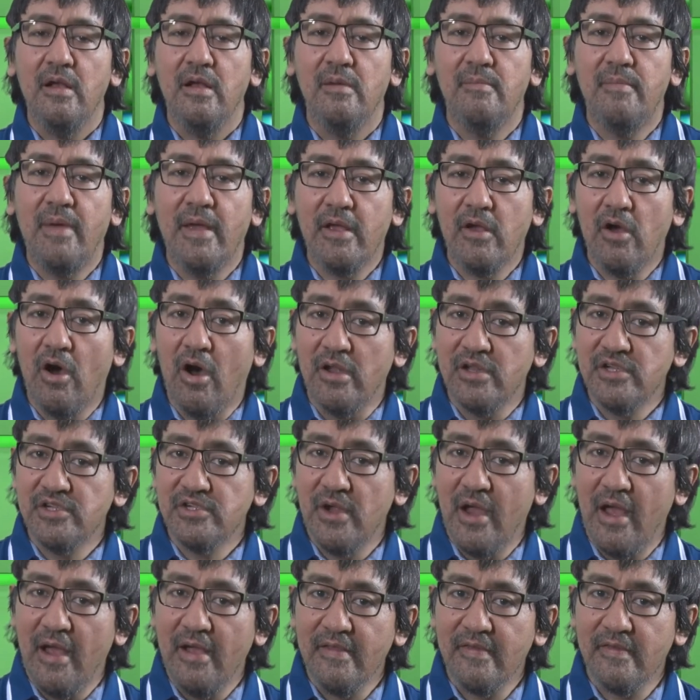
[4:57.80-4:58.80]
By
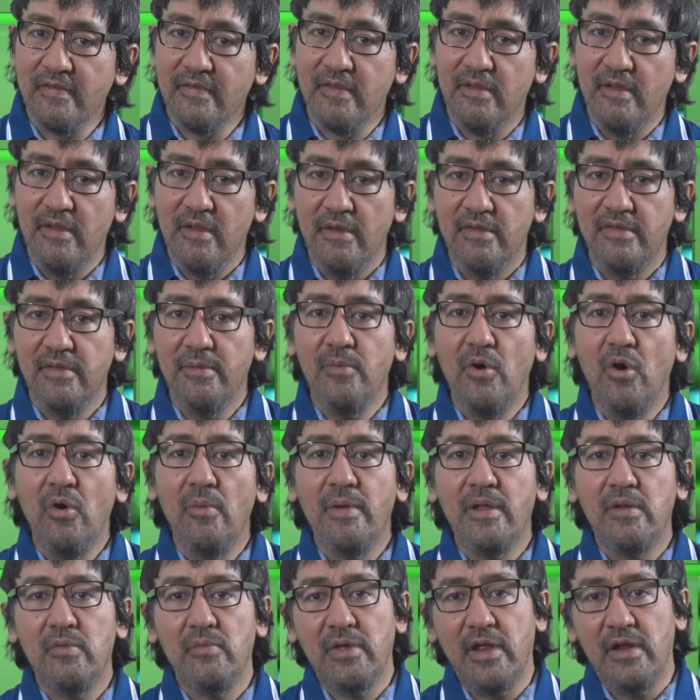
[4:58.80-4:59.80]
contrast, the
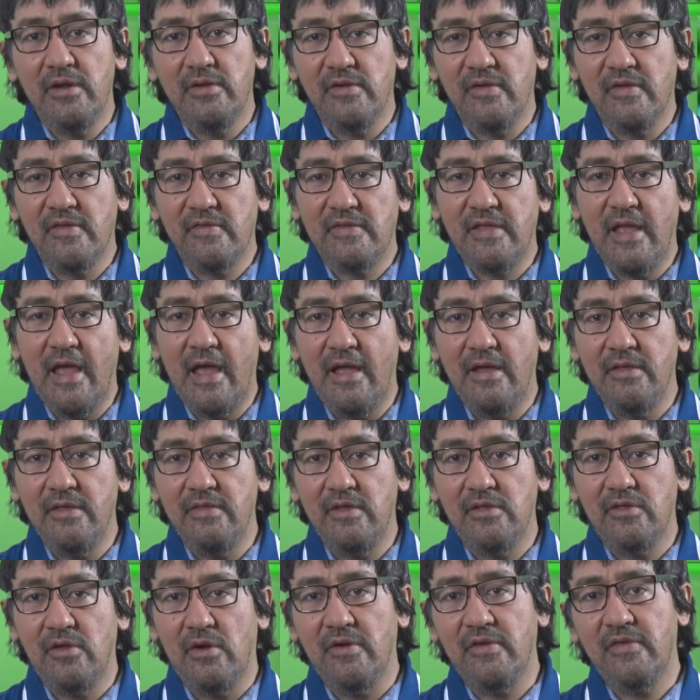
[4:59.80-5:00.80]
moment we understand
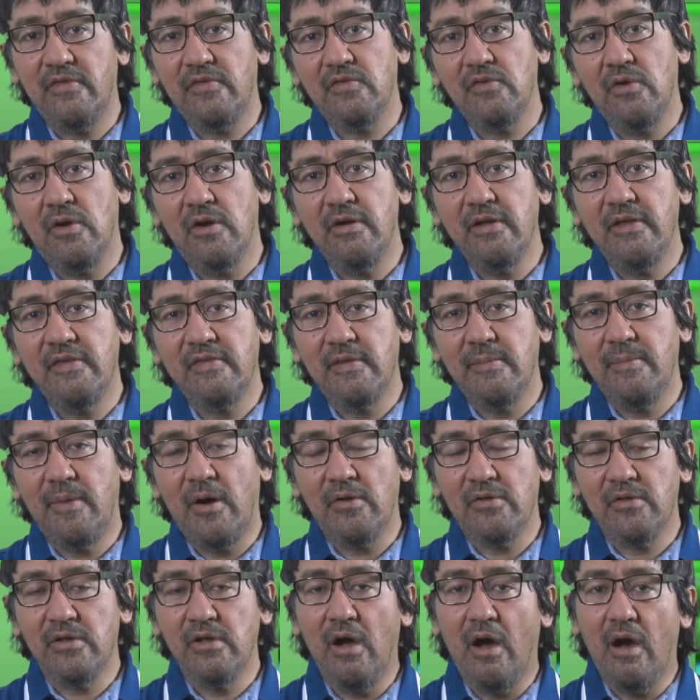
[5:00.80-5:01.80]
that our stories
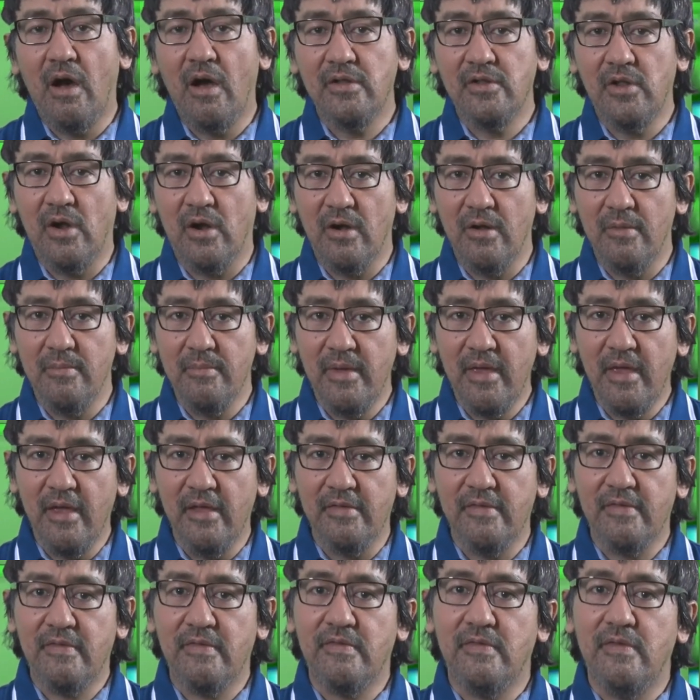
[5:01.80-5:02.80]
about God are
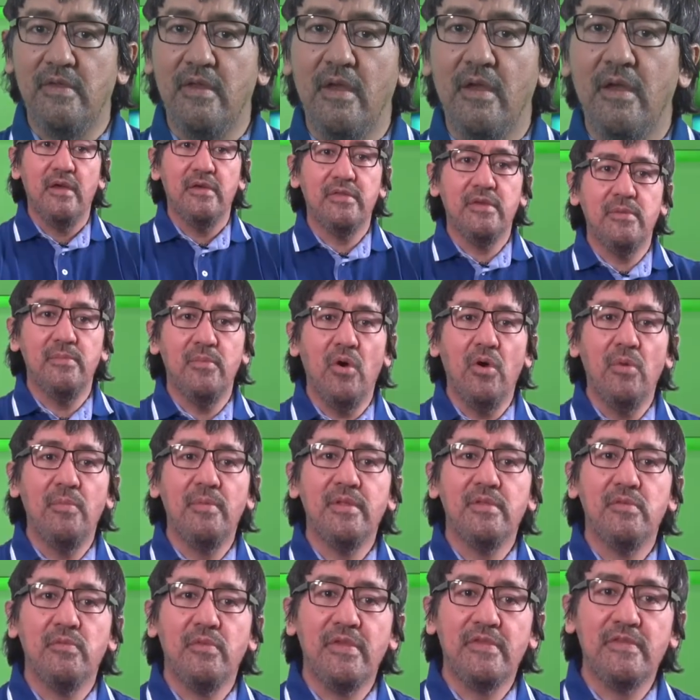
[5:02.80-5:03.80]
myths, the
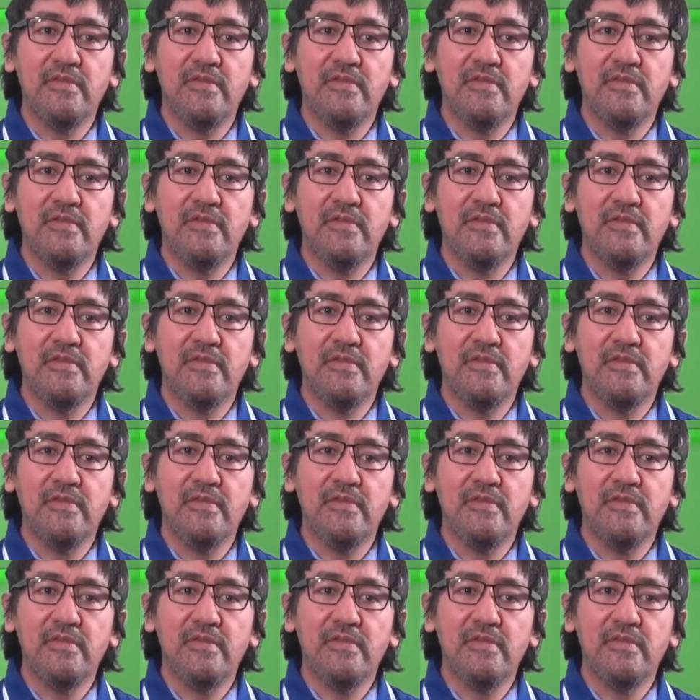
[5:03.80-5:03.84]
moment we